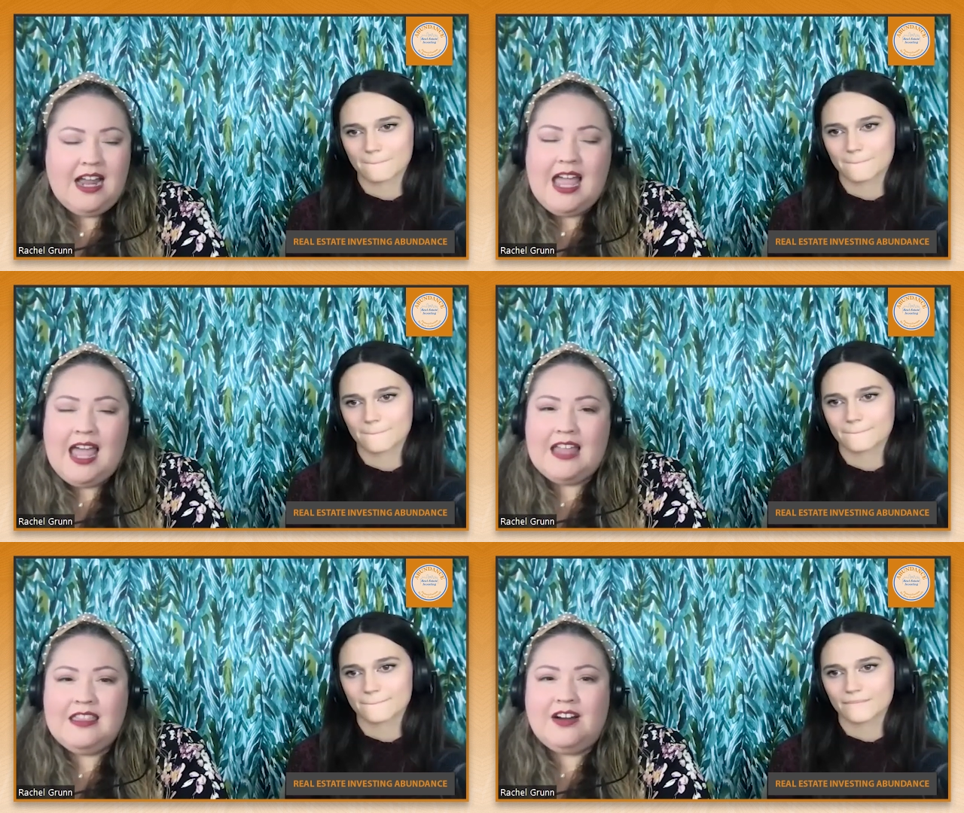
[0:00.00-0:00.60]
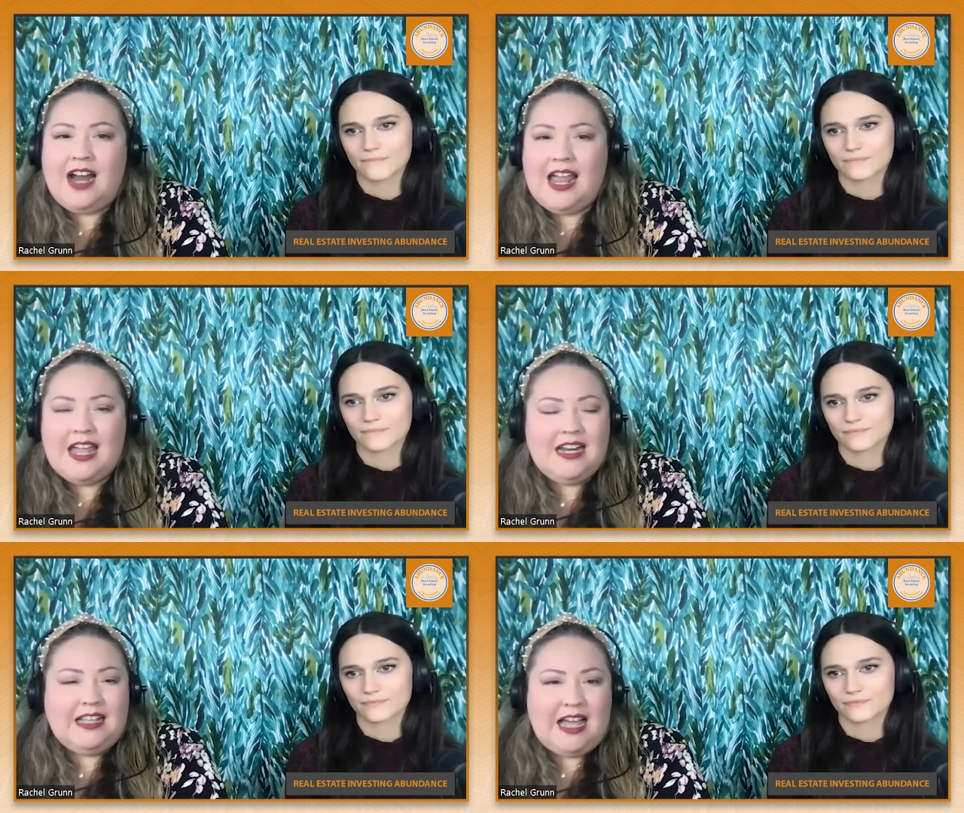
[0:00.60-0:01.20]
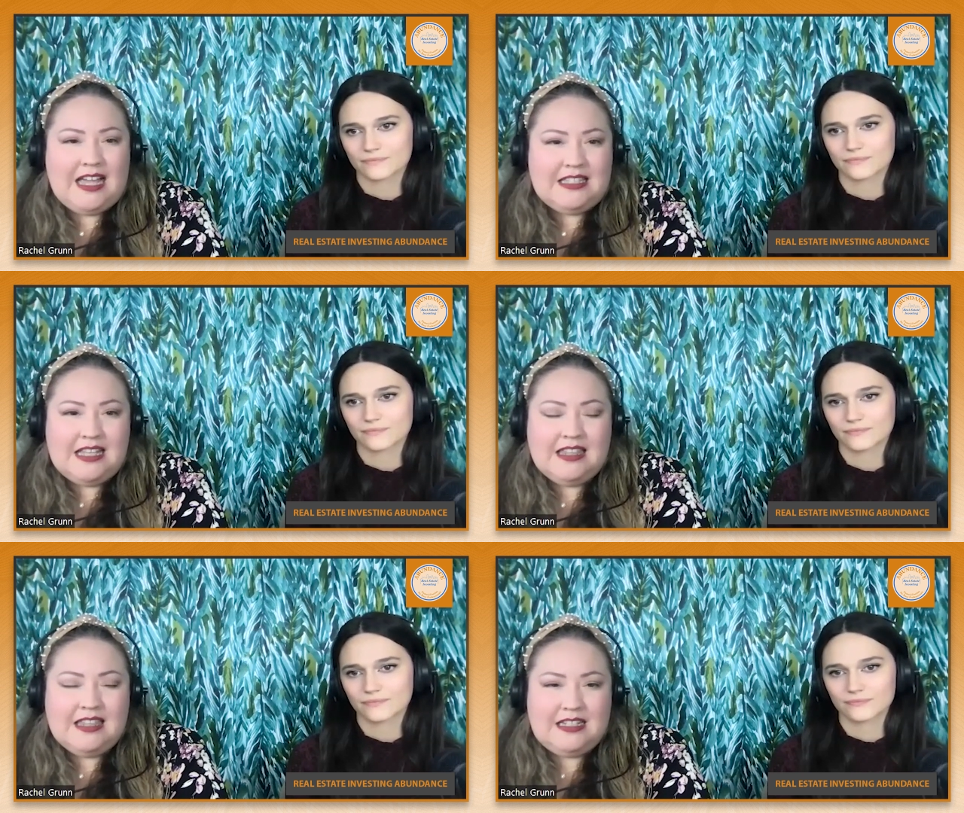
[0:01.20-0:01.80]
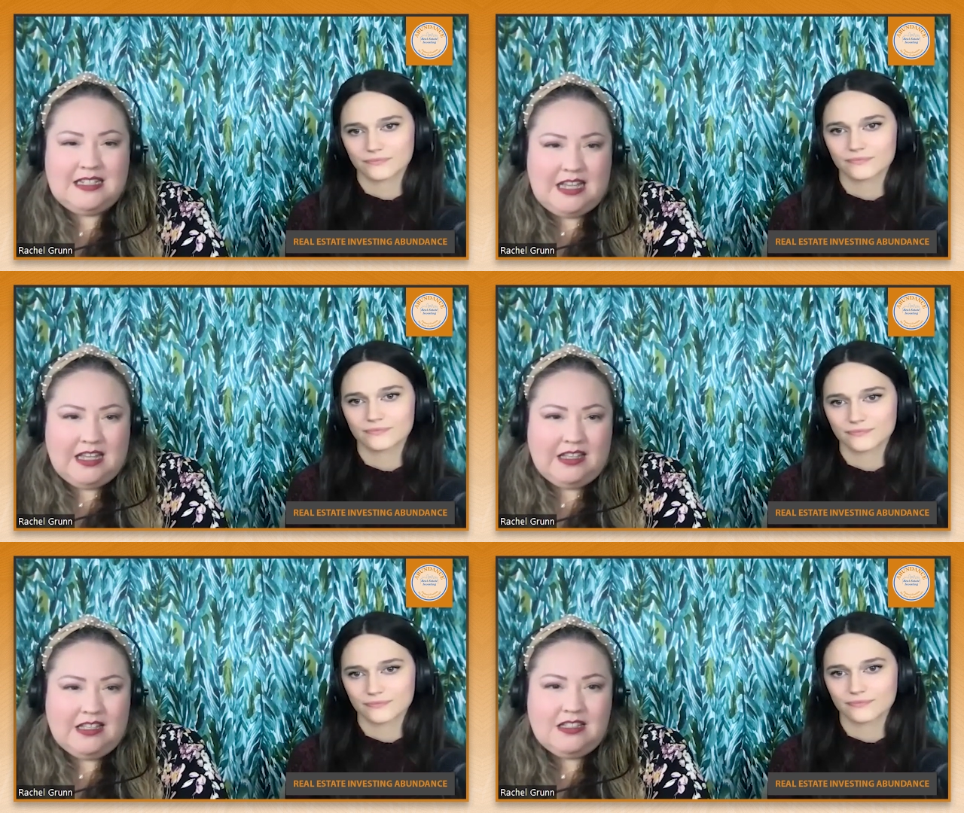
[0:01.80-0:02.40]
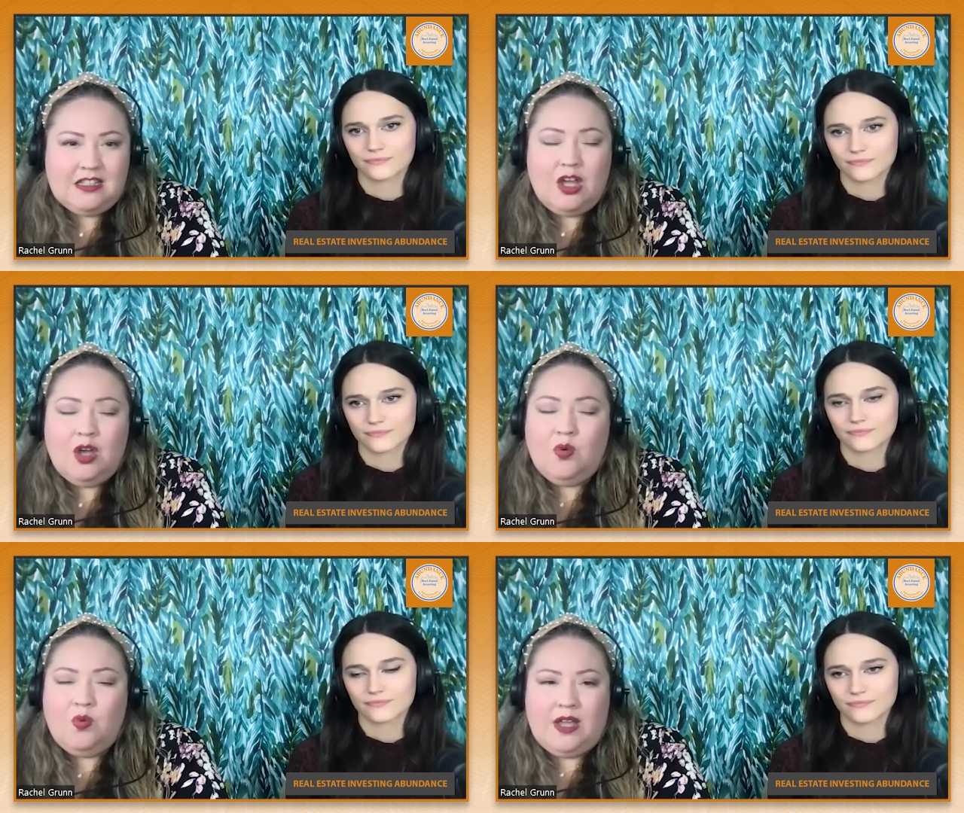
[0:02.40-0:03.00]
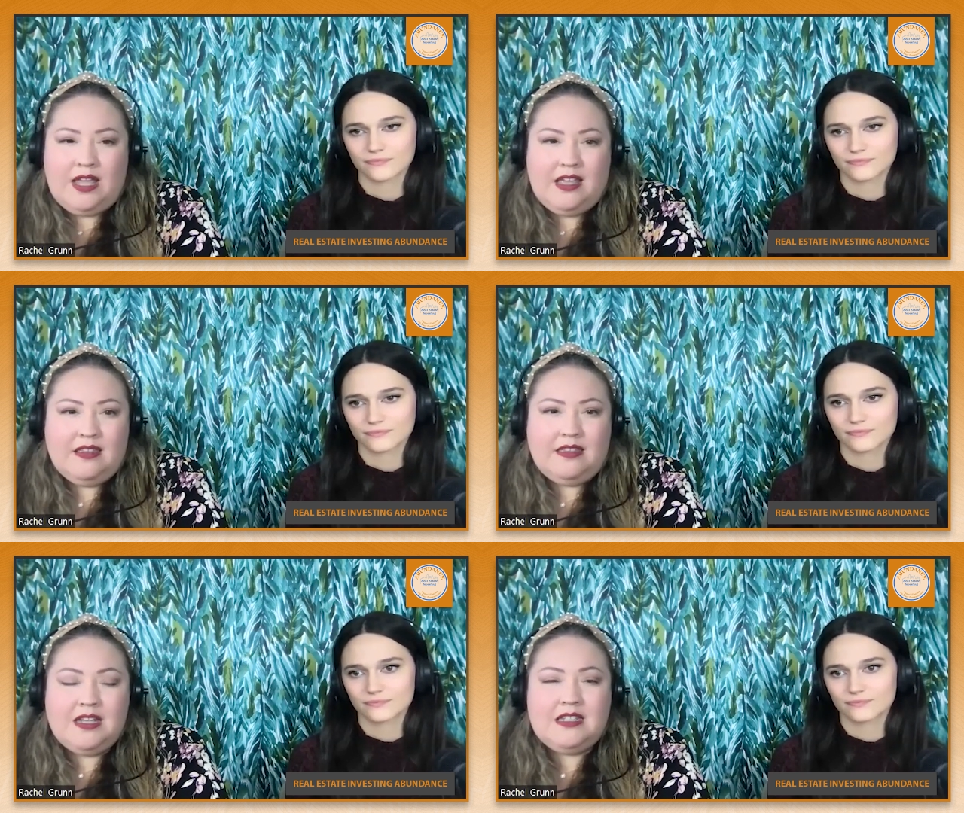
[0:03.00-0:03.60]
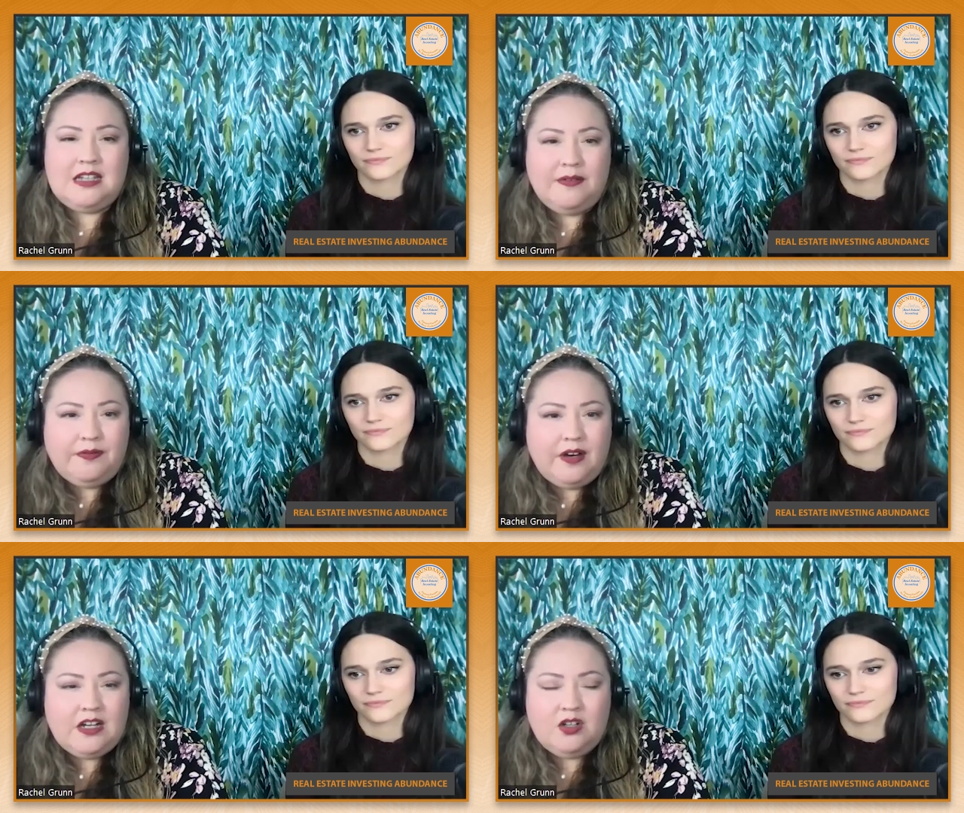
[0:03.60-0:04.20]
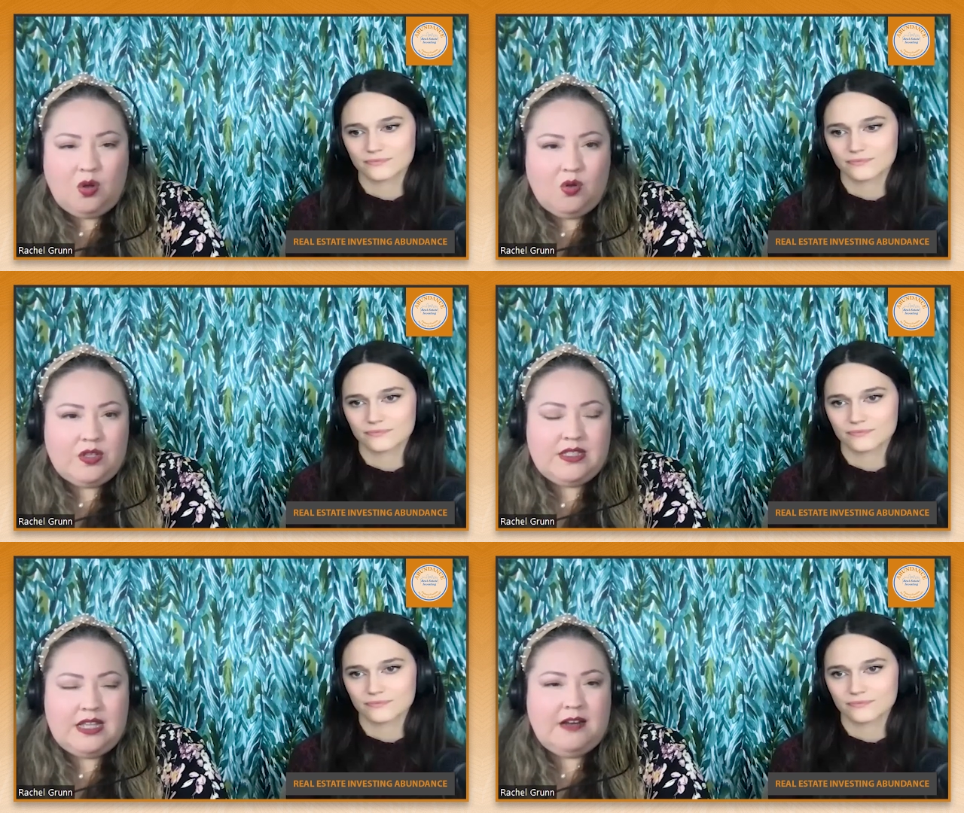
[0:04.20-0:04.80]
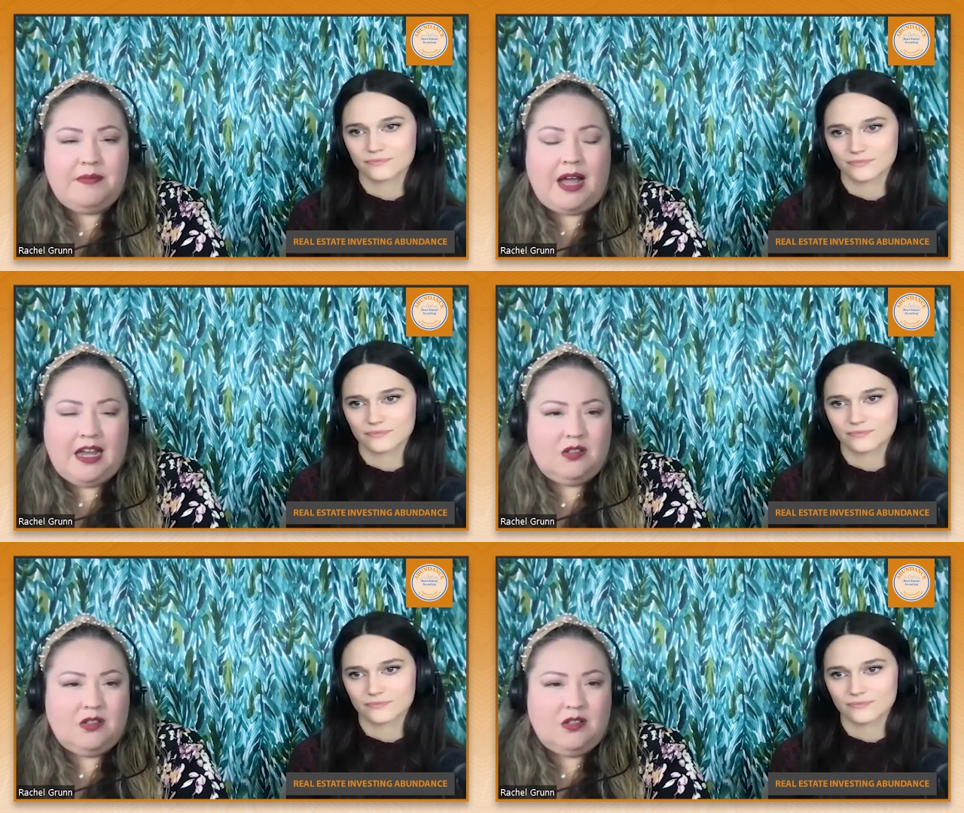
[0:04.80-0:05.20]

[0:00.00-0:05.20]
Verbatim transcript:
Speaker 1: and they're analyzing the deals with different goals in mind.